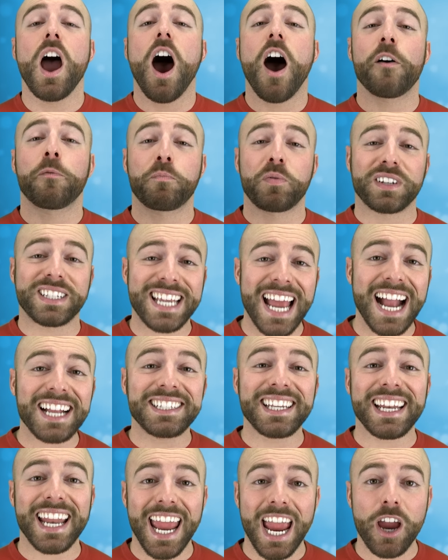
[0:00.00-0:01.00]
of
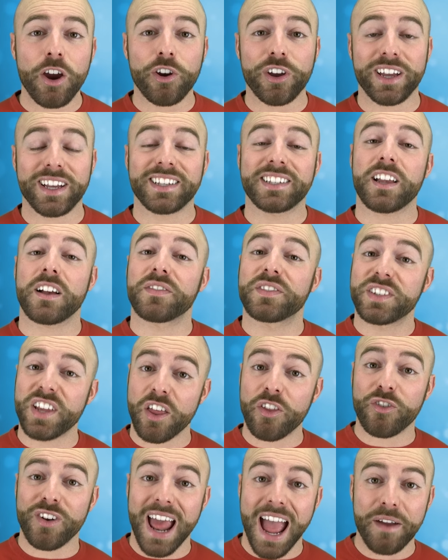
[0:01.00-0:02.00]
protected areas of
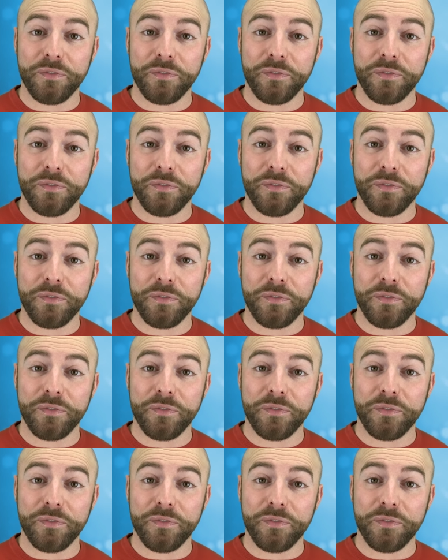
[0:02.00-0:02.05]
Southern